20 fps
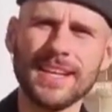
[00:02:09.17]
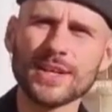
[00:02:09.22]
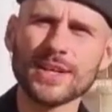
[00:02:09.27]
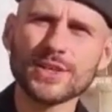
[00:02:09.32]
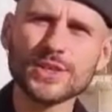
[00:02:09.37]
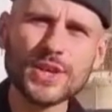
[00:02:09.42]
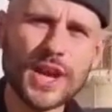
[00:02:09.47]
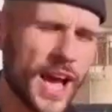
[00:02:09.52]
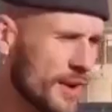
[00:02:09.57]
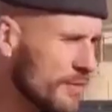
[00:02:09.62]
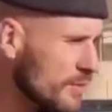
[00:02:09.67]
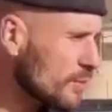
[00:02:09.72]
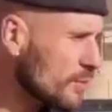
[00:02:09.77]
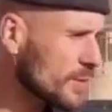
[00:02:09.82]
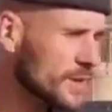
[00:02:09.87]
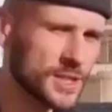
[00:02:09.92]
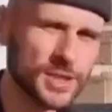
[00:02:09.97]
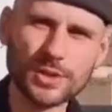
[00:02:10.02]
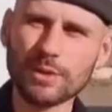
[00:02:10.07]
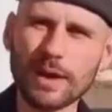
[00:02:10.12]
So
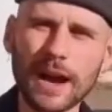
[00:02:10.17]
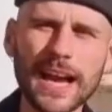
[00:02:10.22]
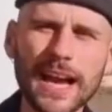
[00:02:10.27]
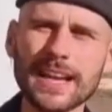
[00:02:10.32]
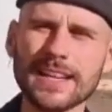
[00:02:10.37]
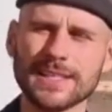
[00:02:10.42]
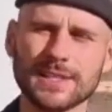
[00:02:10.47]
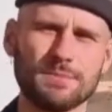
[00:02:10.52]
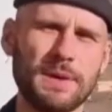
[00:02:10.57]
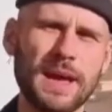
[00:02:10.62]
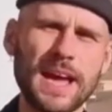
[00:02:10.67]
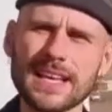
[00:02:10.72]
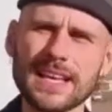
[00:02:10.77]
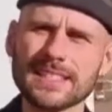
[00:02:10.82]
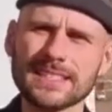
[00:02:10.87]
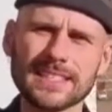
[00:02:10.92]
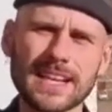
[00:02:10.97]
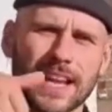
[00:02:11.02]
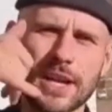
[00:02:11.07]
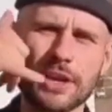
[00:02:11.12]
everyone tried his
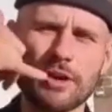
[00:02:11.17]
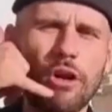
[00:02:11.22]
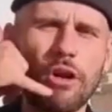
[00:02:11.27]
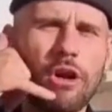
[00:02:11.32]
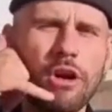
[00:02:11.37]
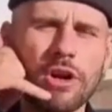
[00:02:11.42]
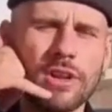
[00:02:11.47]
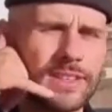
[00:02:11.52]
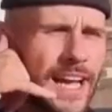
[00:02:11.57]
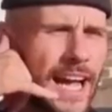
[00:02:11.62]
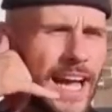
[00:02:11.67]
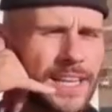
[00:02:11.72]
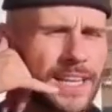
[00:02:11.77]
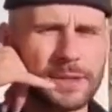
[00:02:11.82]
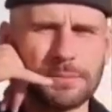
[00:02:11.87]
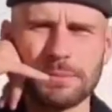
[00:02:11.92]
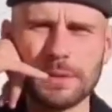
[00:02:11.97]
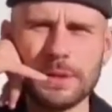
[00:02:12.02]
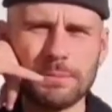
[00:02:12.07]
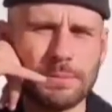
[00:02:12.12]
best, they called
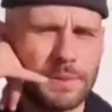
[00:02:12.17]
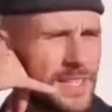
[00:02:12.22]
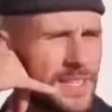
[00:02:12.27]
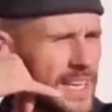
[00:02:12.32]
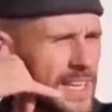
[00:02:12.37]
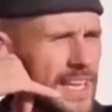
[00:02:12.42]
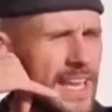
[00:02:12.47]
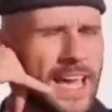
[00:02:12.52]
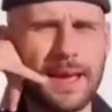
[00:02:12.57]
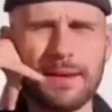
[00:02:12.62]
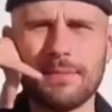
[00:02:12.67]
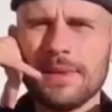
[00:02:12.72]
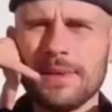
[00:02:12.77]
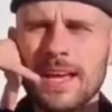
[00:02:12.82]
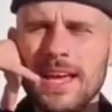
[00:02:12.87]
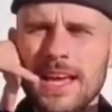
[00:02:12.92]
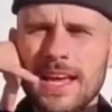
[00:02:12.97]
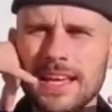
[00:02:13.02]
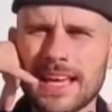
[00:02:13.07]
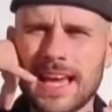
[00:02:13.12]
other people that
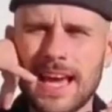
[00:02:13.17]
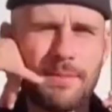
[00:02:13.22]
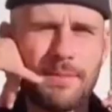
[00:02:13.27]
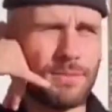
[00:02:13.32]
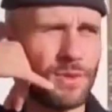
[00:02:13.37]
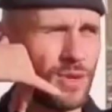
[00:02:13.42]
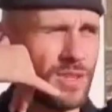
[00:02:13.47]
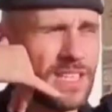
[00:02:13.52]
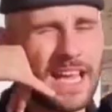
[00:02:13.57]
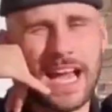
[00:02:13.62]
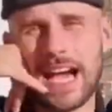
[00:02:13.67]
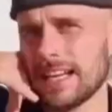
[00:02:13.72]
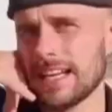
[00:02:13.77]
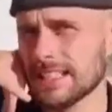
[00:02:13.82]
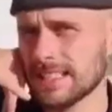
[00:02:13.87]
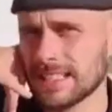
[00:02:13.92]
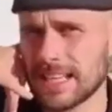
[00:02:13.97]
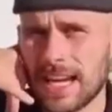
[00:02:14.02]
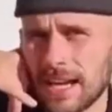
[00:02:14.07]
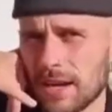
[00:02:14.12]
camped on the other
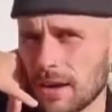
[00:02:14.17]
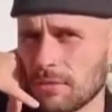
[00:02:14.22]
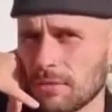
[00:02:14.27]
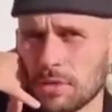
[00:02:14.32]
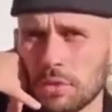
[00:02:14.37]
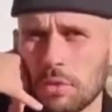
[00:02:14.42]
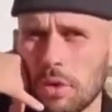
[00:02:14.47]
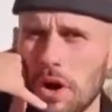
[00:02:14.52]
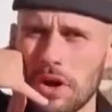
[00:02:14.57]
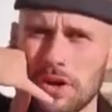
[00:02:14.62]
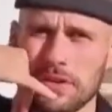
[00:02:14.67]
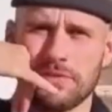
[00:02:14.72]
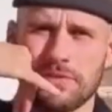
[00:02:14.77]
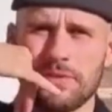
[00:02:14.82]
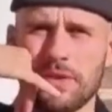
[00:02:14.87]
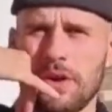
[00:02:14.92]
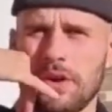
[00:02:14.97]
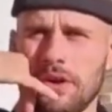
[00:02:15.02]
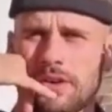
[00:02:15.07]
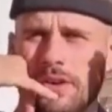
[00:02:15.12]
side of the
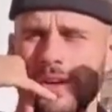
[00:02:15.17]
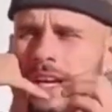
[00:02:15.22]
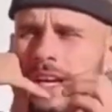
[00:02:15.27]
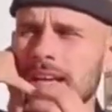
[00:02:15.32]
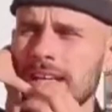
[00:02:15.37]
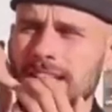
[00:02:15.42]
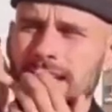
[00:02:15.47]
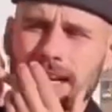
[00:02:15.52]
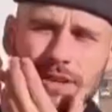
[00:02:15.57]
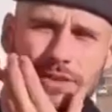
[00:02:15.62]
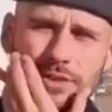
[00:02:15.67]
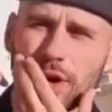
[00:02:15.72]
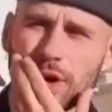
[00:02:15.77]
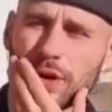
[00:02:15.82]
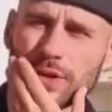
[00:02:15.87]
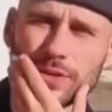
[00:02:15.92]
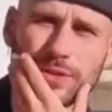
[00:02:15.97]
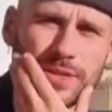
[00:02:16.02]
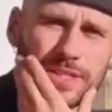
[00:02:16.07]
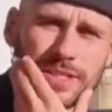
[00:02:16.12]
waterfall. They
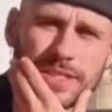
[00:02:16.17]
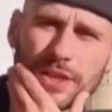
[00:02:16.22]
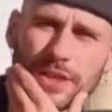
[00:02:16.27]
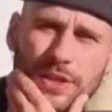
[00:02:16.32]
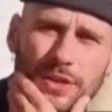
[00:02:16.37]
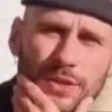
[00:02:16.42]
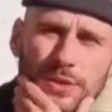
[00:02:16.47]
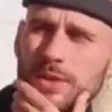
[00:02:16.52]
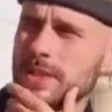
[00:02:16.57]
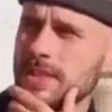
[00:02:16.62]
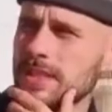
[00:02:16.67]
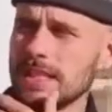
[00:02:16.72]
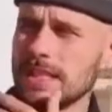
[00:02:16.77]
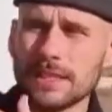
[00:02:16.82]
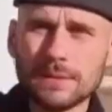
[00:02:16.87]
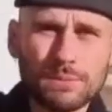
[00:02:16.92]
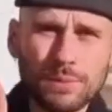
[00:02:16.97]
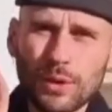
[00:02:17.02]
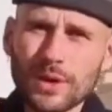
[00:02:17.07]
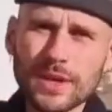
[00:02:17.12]
talked to the security,
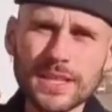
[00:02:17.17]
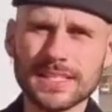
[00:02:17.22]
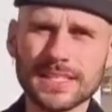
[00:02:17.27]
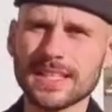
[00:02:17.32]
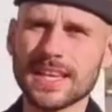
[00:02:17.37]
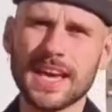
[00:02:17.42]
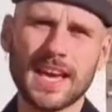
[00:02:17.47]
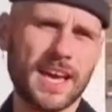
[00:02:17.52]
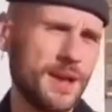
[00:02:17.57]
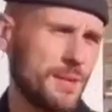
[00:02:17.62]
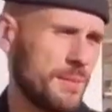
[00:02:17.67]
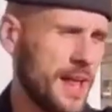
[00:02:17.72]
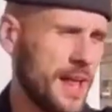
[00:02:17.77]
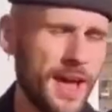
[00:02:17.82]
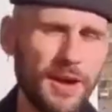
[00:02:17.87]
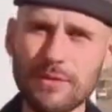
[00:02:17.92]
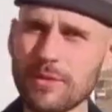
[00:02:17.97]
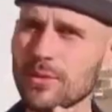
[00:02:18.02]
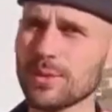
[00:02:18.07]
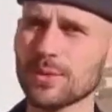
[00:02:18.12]
the police came, and
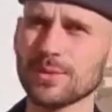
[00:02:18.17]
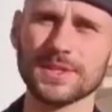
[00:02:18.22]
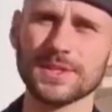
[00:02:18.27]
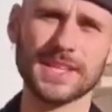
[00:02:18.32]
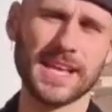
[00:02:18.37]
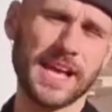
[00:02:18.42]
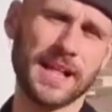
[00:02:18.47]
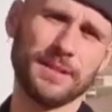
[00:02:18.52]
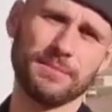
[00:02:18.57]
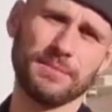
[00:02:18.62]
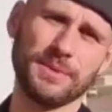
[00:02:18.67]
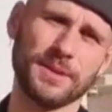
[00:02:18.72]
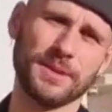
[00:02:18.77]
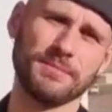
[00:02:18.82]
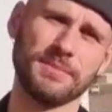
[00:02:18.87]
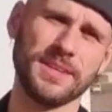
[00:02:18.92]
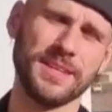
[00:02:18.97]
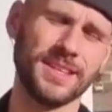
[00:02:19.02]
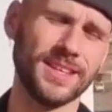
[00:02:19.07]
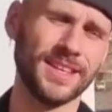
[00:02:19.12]
everyone was
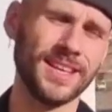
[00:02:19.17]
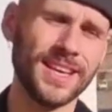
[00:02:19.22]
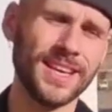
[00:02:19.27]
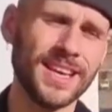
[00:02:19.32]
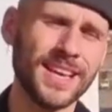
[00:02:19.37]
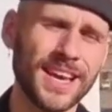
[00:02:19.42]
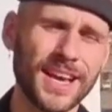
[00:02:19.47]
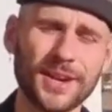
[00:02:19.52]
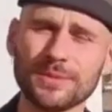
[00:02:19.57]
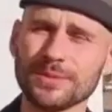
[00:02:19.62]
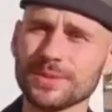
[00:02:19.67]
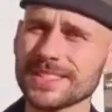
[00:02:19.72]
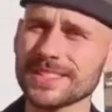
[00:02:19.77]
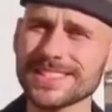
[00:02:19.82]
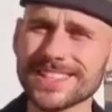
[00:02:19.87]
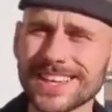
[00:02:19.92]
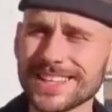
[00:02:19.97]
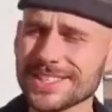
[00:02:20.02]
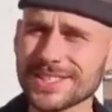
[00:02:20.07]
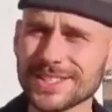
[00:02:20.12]
helping me. And it was
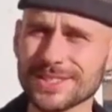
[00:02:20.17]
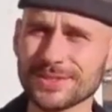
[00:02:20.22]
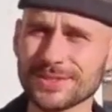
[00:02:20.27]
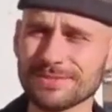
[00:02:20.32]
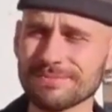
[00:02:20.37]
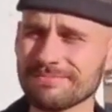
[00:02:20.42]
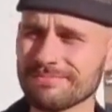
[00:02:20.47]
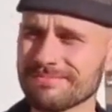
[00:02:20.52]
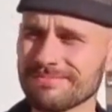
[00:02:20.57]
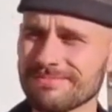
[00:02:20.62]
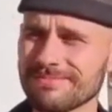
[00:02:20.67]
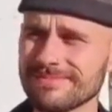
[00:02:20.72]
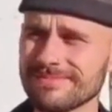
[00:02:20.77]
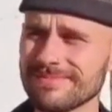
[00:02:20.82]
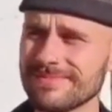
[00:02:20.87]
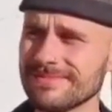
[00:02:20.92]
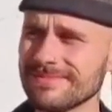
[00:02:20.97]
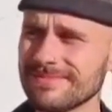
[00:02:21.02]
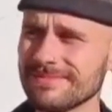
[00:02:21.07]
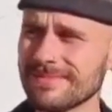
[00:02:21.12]
such
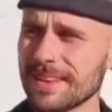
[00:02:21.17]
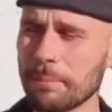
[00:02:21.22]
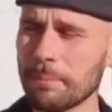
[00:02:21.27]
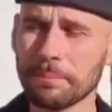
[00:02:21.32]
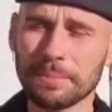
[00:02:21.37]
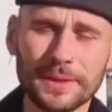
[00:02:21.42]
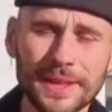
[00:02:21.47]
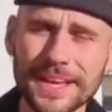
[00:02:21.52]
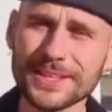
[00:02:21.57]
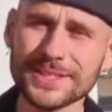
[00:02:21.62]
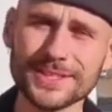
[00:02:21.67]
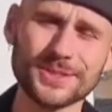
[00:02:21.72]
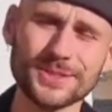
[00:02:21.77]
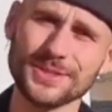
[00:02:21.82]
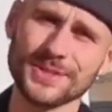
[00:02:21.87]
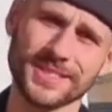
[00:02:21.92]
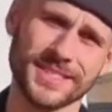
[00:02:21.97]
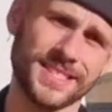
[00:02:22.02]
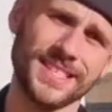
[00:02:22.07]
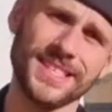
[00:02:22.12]
a pleasure
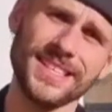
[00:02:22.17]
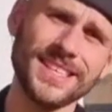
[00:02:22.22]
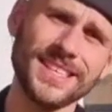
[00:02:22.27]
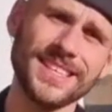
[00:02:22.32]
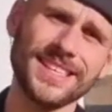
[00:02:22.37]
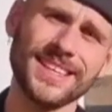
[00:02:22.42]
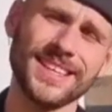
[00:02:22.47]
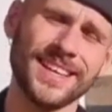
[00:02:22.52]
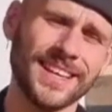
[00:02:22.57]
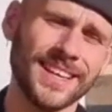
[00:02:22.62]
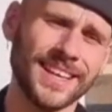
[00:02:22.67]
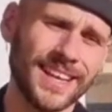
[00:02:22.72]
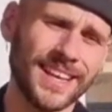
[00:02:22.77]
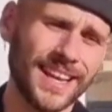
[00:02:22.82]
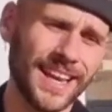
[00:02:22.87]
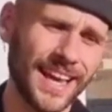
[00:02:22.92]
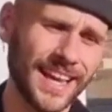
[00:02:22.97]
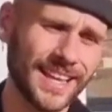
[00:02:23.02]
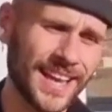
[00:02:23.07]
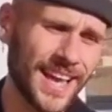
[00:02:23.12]
to see
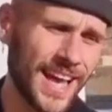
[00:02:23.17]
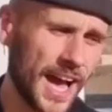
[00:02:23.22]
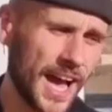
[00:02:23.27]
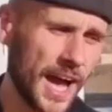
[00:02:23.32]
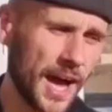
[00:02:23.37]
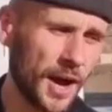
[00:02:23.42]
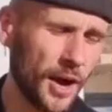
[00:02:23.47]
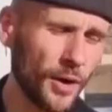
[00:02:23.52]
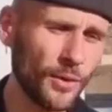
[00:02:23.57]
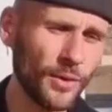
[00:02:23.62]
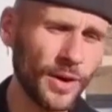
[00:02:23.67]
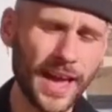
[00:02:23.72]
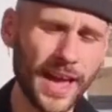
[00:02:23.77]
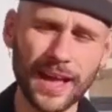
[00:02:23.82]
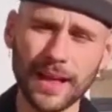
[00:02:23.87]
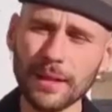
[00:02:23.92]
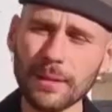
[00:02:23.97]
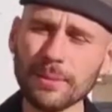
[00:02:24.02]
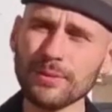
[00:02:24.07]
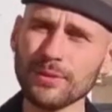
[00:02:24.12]
like how
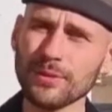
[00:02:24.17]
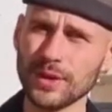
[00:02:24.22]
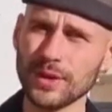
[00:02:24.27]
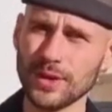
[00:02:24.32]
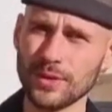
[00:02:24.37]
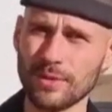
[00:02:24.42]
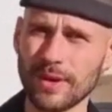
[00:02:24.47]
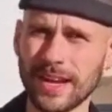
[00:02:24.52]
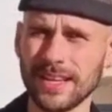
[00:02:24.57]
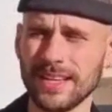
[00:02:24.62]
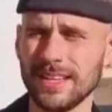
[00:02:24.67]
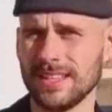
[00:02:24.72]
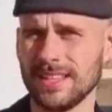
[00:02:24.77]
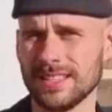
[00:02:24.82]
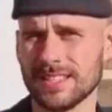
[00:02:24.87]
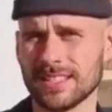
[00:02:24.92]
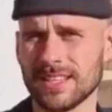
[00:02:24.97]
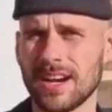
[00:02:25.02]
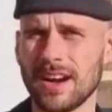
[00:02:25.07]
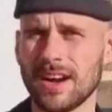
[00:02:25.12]
helpful
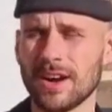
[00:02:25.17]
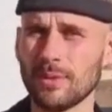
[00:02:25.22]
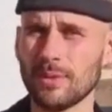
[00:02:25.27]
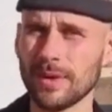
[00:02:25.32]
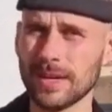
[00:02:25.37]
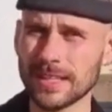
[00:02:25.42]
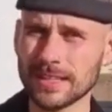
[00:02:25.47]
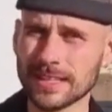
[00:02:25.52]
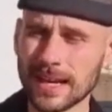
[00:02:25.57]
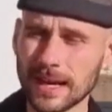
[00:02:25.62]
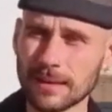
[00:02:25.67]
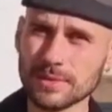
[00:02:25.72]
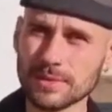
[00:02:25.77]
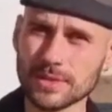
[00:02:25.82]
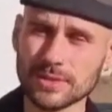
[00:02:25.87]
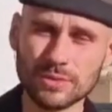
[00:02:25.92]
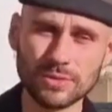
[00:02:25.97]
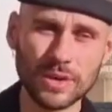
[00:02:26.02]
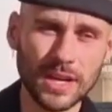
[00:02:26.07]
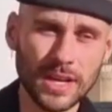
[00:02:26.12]
Iranians are when it comes
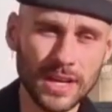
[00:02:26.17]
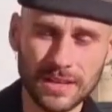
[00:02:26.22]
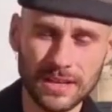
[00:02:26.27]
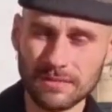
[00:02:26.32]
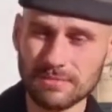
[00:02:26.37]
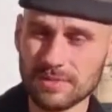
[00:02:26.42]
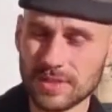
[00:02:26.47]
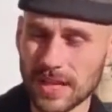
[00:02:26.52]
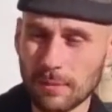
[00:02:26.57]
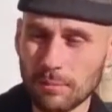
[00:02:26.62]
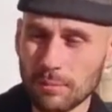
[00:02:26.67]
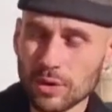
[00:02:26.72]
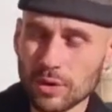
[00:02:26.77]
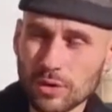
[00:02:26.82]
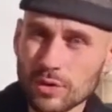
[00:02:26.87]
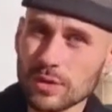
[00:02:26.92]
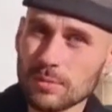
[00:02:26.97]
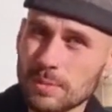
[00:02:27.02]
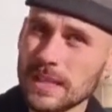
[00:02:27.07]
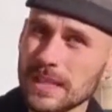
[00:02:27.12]
to someone
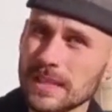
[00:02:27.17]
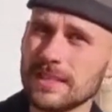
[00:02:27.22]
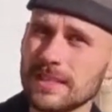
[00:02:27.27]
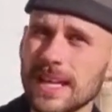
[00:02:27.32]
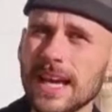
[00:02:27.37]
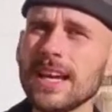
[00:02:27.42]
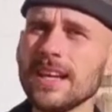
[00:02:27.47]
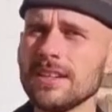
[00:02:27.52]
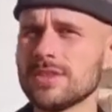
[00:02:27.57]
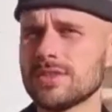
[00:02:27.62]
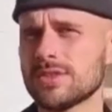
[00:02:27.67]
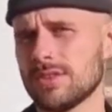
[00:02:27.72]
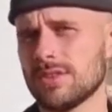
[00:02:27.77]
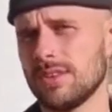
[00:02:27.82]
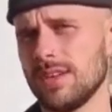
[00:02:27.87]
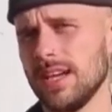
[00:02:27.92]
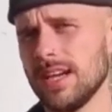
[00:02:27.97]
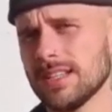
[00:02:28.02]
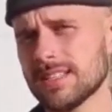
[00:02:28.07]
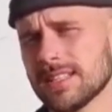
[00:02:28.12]
could be in danger,
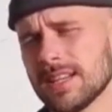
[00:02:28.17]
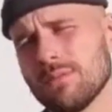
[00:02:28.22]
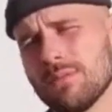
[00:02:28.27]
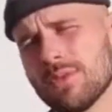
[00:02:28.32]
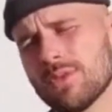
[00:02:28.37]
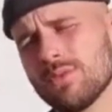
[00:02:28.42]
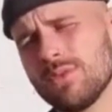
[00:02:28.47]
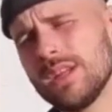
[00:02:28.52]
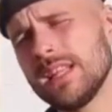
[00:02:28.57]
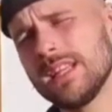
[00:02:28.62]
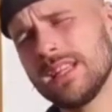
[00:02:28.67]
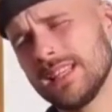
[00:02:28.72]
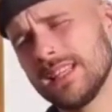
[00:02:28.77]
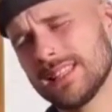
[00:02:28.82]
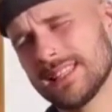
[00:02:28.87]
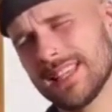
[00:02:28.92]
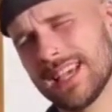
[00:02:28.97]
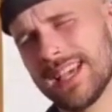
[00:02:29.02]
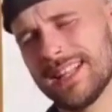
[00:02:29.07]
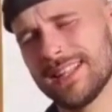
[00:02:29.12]
yeah, someone really needs
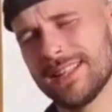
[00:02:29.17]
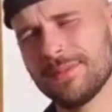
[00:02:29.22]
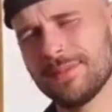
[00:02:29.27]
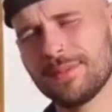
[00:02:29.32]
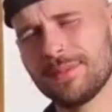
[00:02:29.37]
help.